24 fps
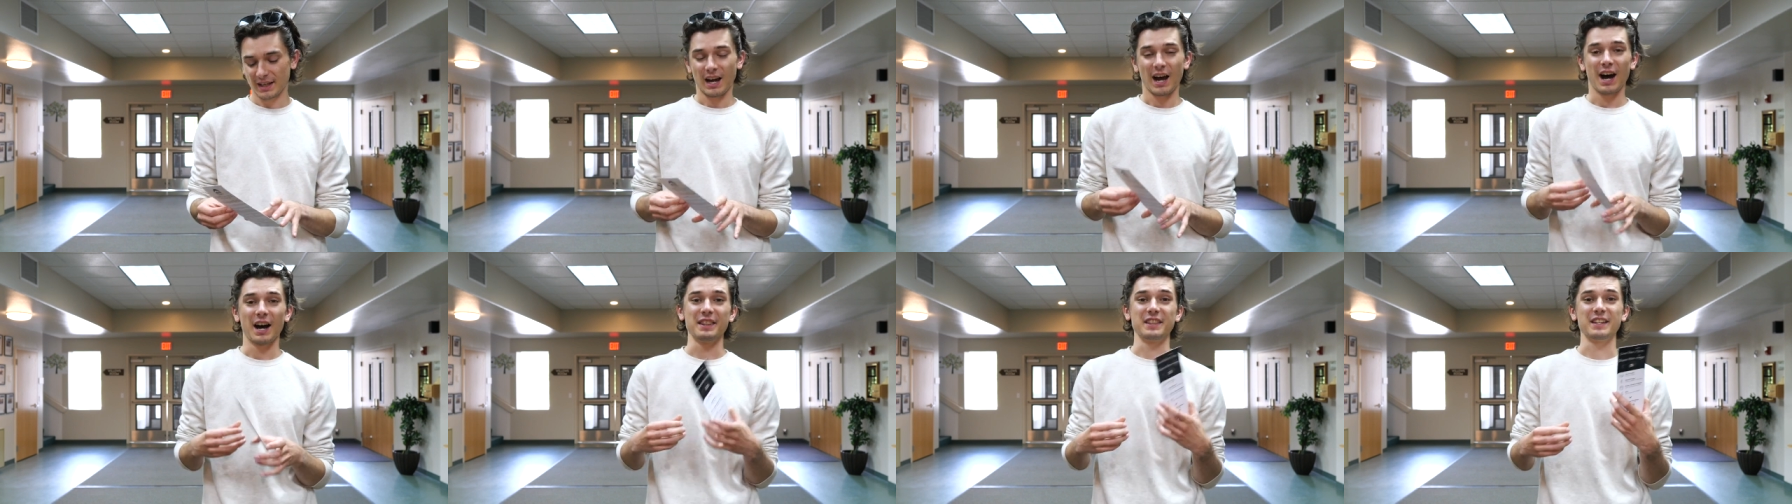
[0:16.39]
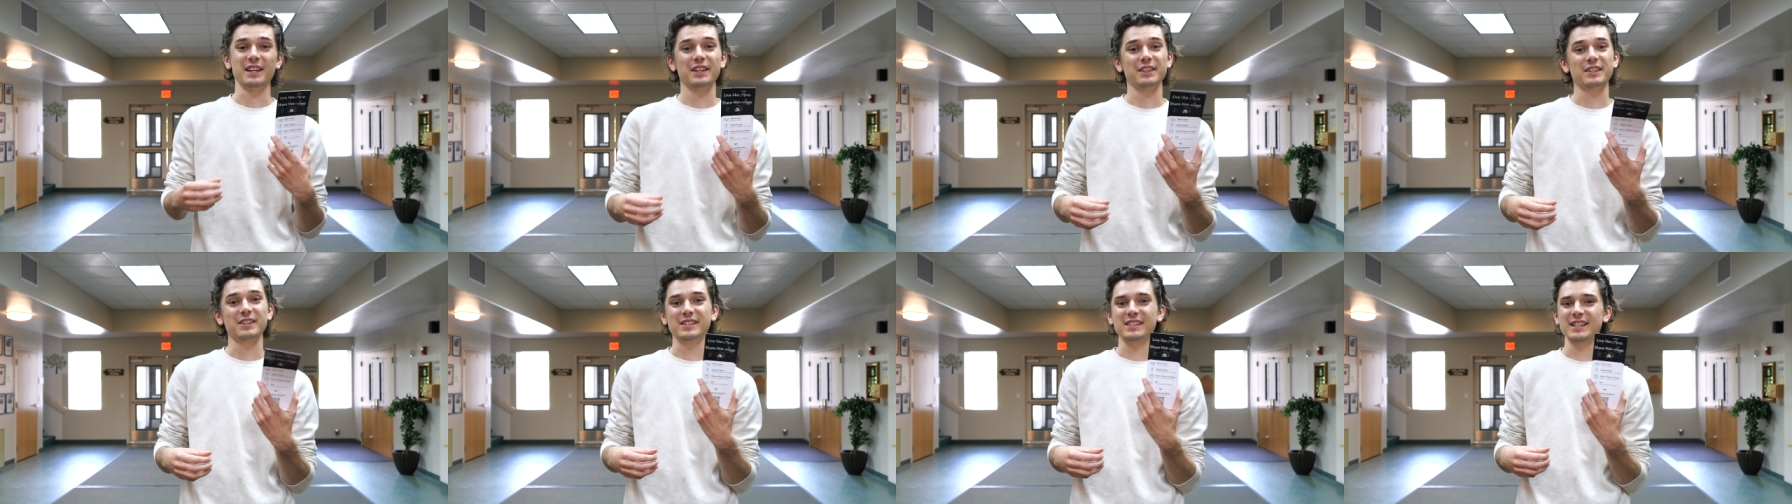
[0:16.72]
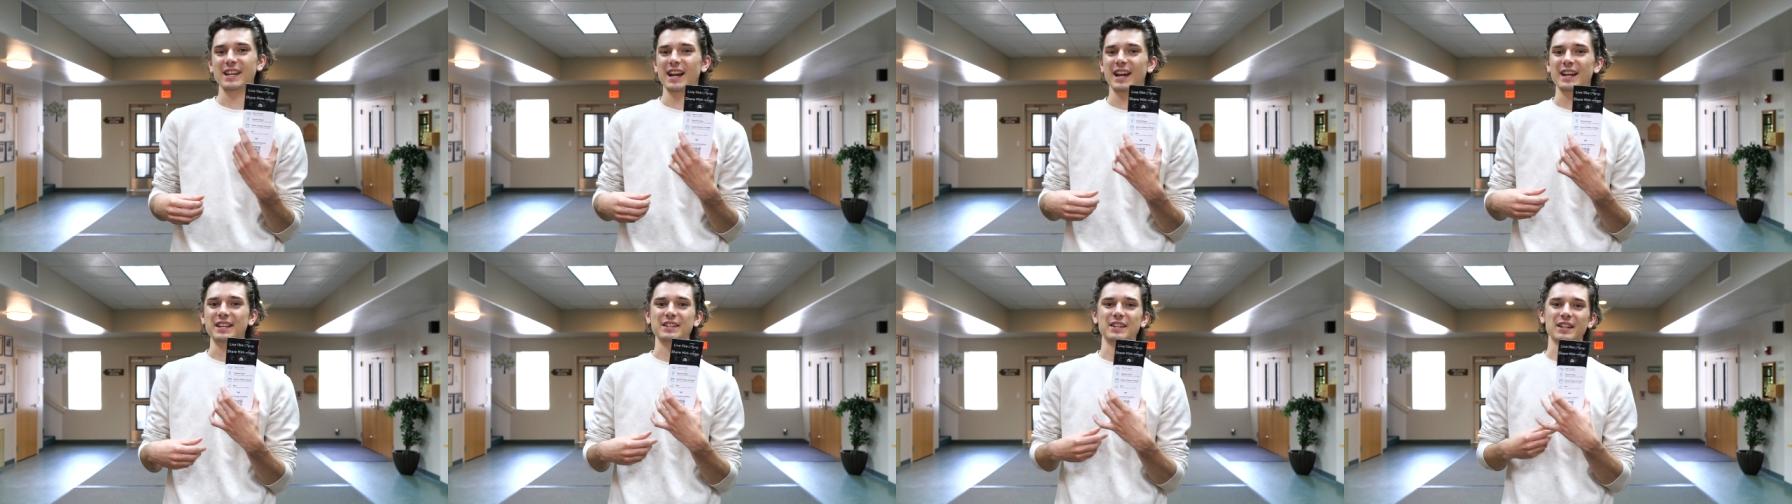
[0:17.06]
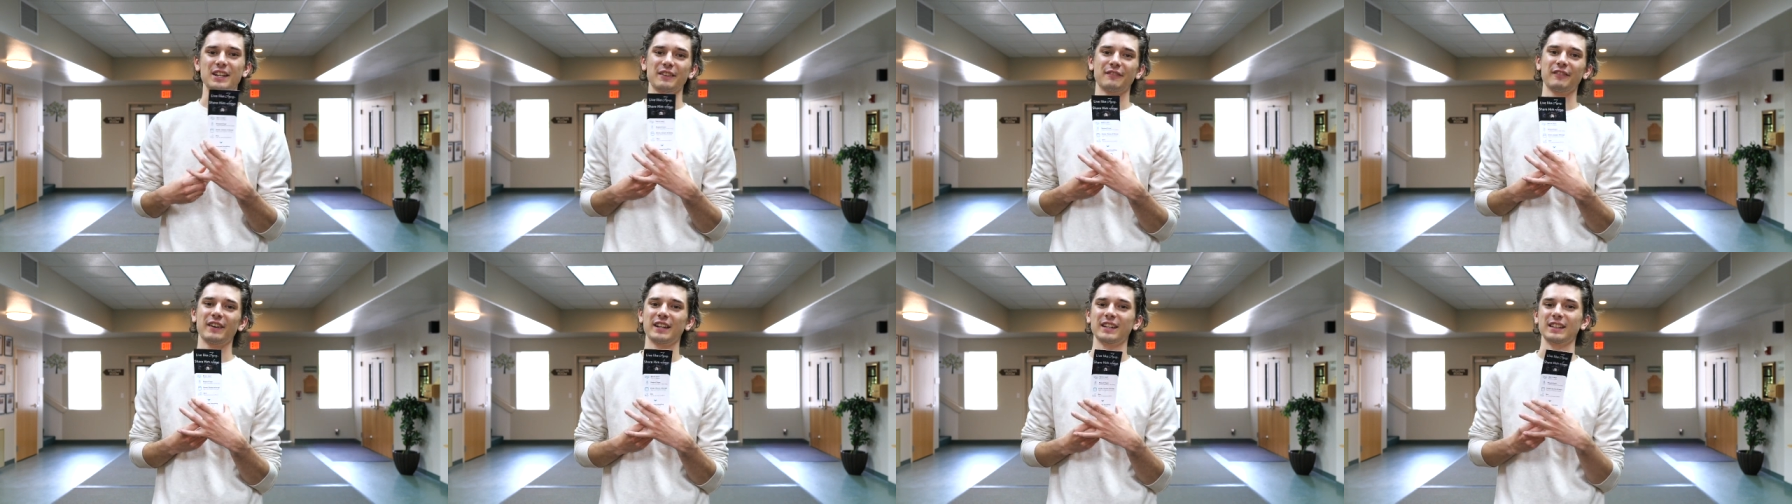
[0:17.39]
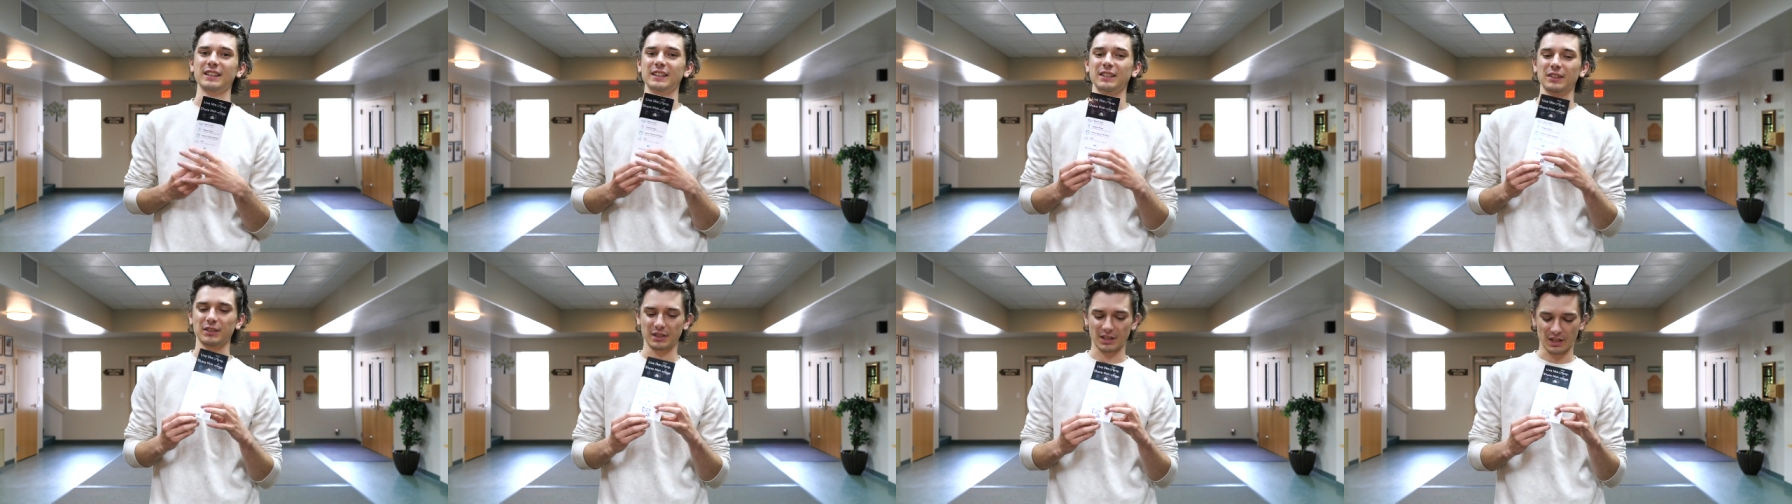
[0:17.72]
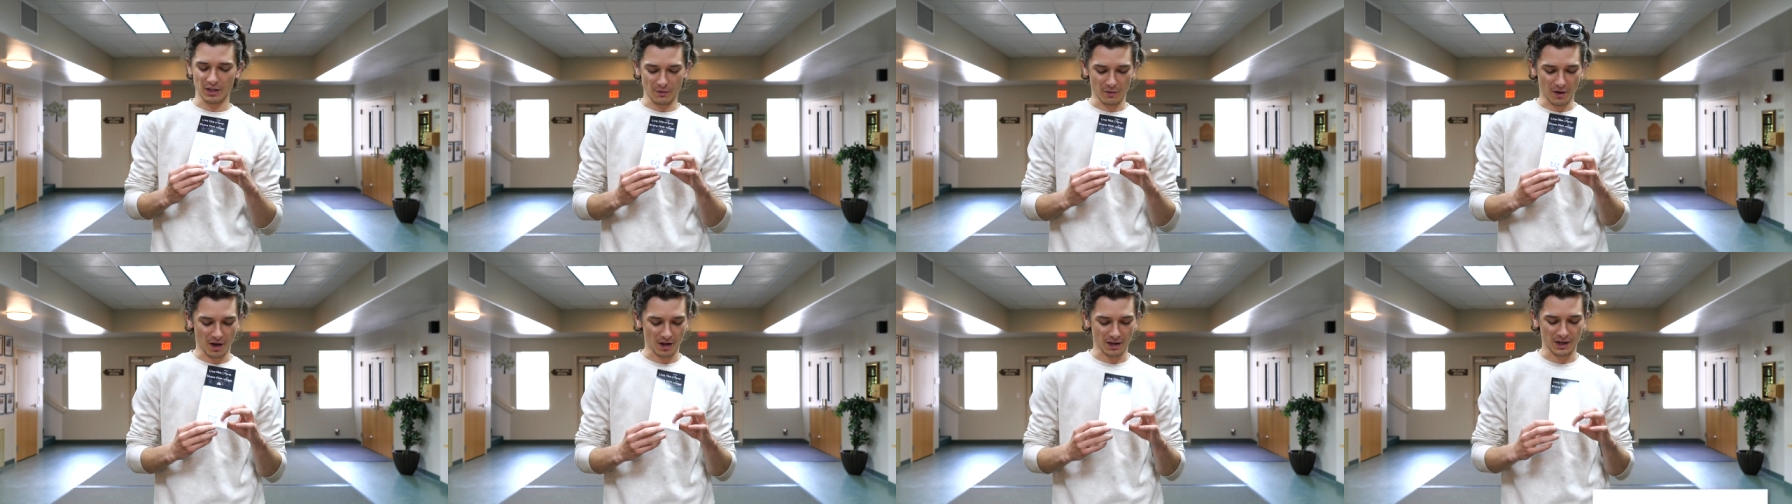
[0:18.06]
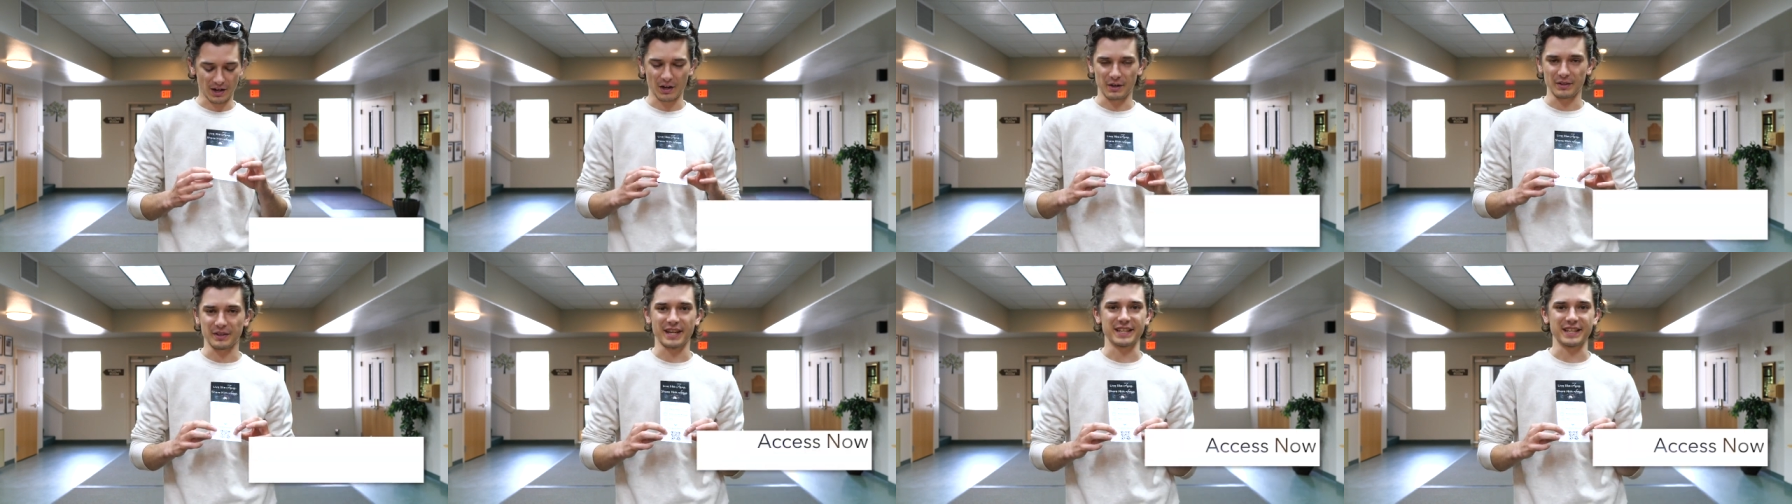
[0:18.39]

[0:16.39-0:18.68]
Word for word: On the other side, you're gonna find a little QR code.